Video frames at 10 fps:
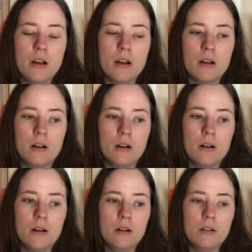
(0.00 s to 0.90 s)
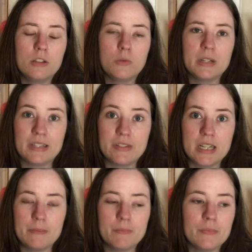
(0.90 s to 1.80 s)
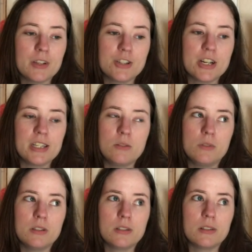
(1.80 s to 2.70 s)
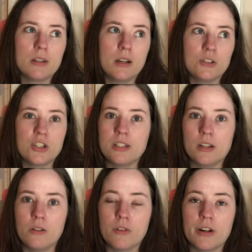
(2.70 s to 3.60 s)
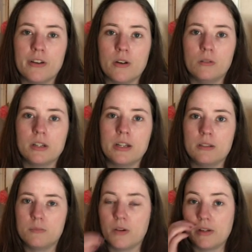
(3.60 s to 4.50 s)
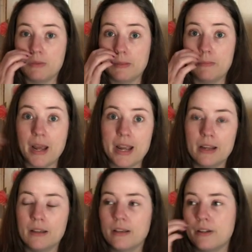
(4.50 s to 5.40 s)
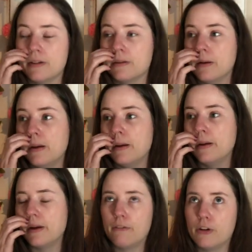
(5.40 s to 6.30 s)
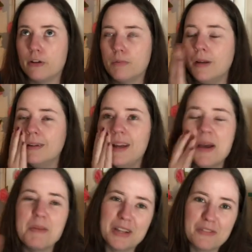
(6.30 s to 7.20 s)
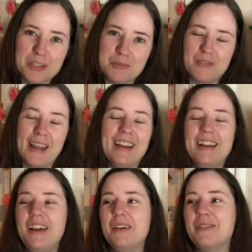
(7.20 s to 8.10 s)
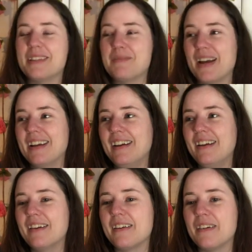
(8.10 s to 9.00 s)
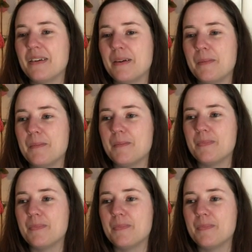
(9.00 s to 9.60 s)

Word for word: uh, twenty seventeen because Jesse was just over a year old. His birthday was in May that year, every year. But his first birthday was in May. Um,